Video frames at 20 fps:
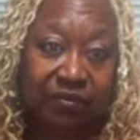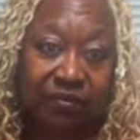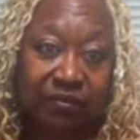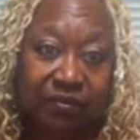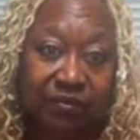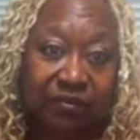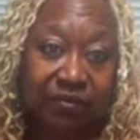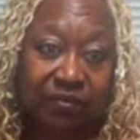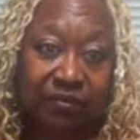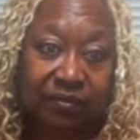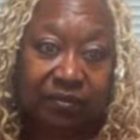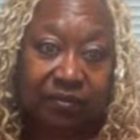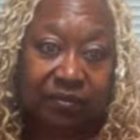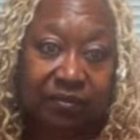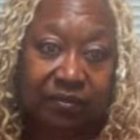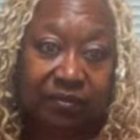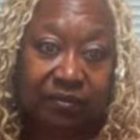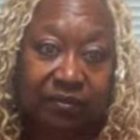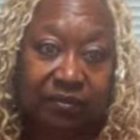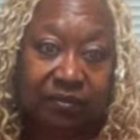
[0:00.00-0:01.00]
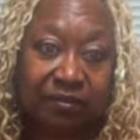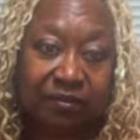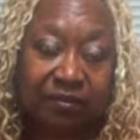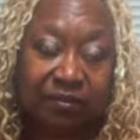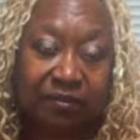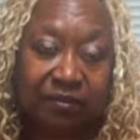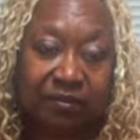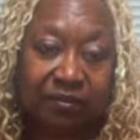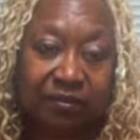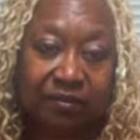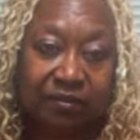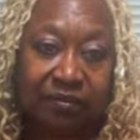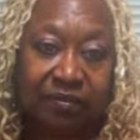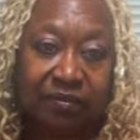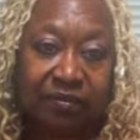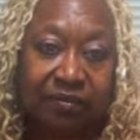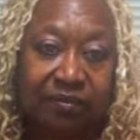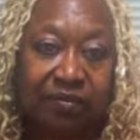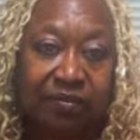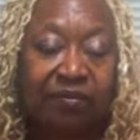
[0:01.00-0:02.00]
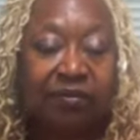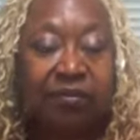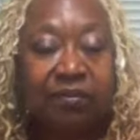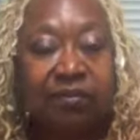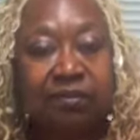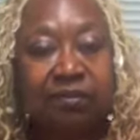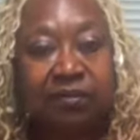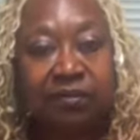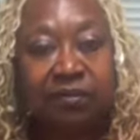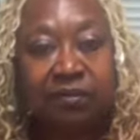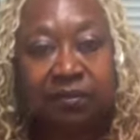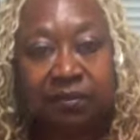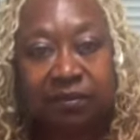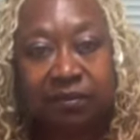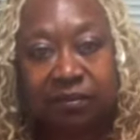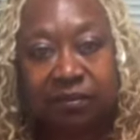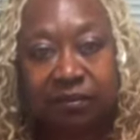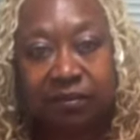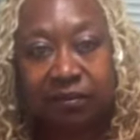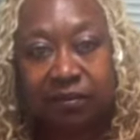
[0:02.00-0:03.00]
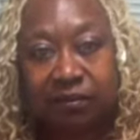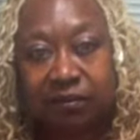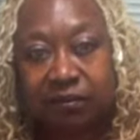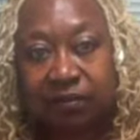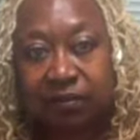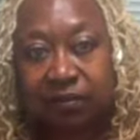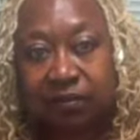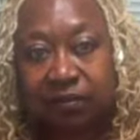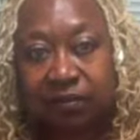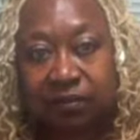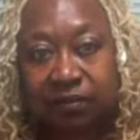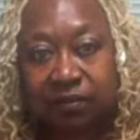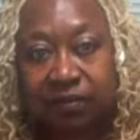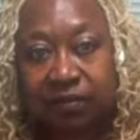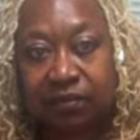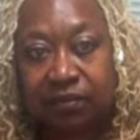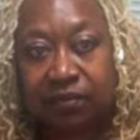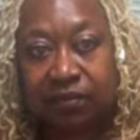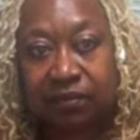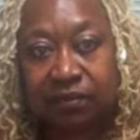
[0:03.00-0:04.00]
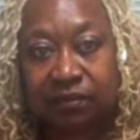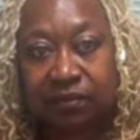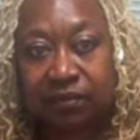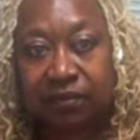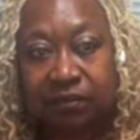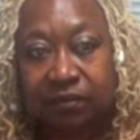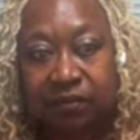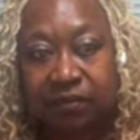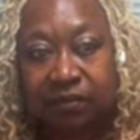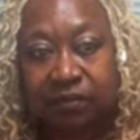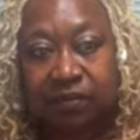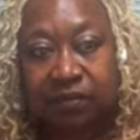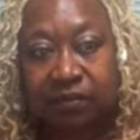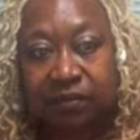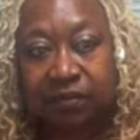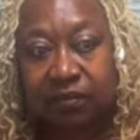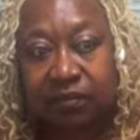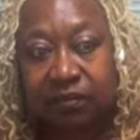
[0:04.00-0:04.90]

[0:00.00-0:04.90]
How can teachers help students who are at risk of dropping out stay in school?